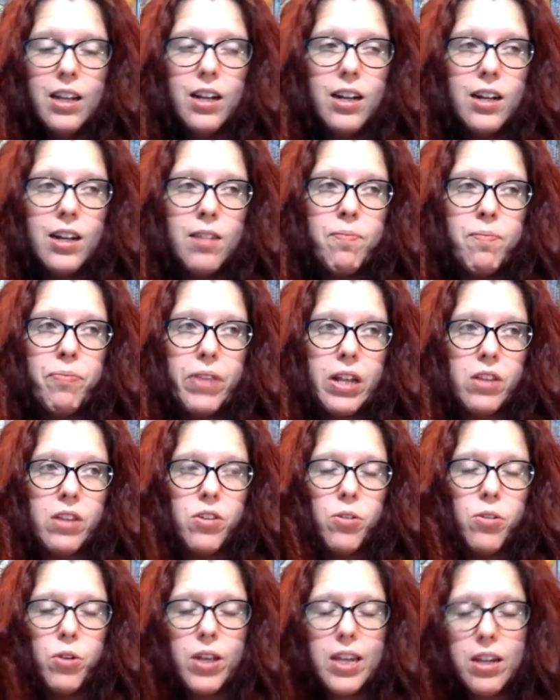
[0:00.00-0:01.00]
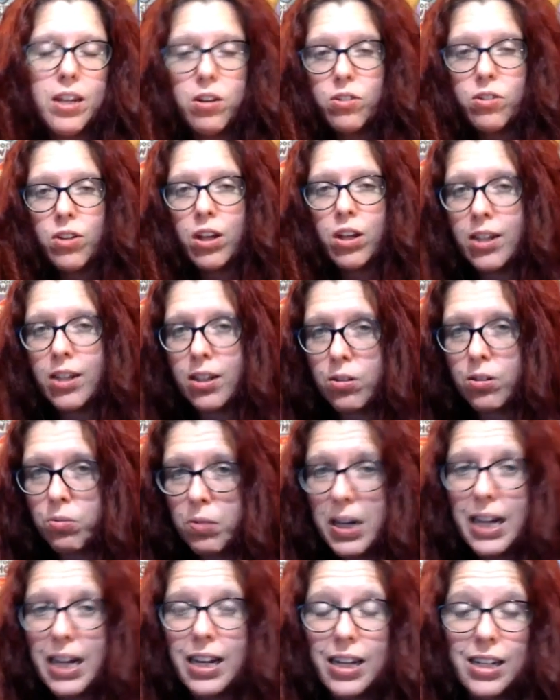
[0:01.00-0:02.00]
And so it kills all the other
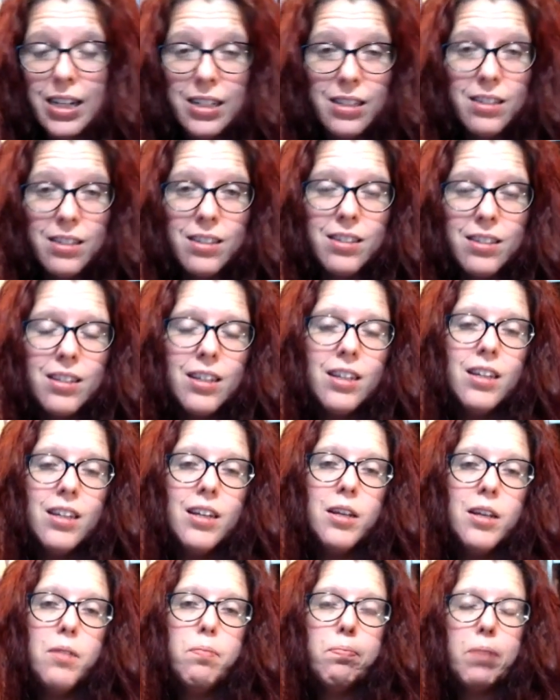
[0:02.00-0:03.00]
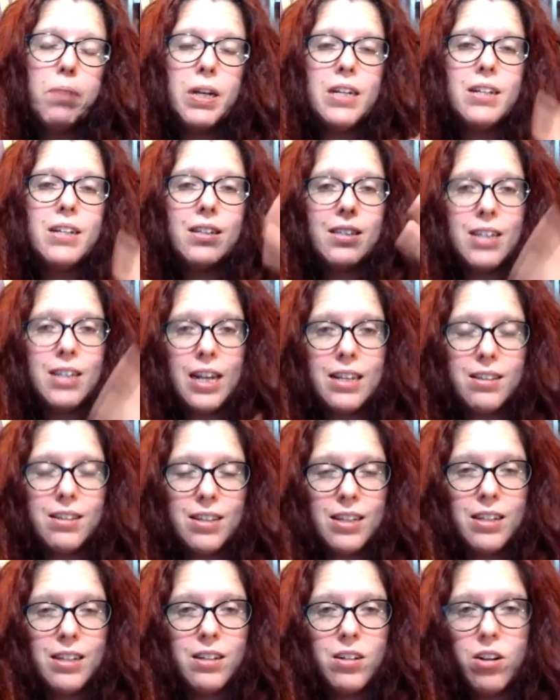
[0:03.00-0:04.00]
weeds, but it
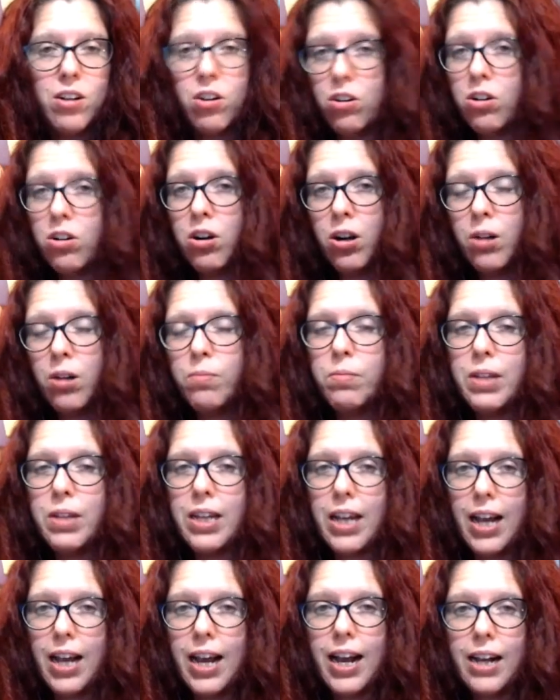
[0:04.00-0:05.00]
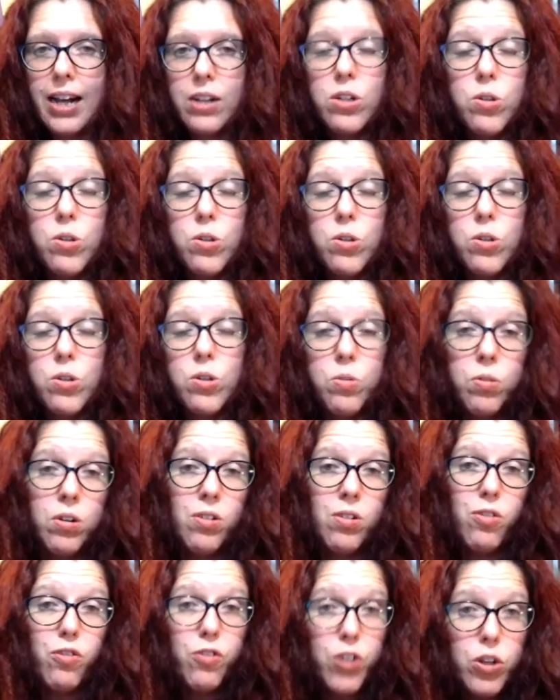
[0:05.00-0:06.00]
doesn't harm the
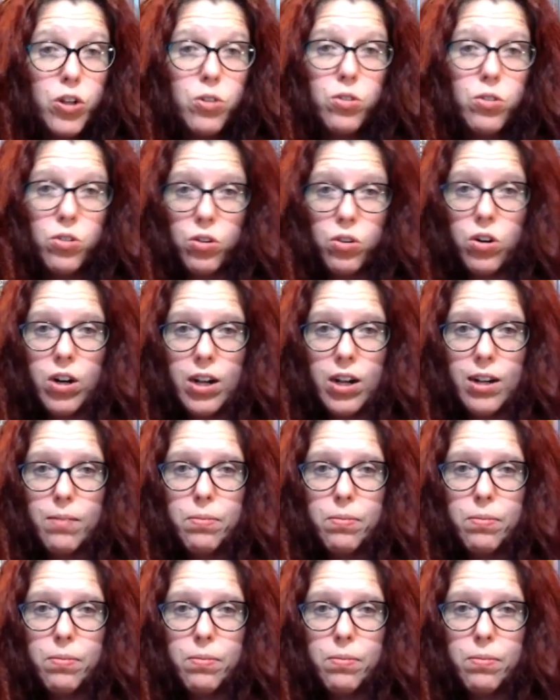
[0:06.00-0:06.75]
actual food crop.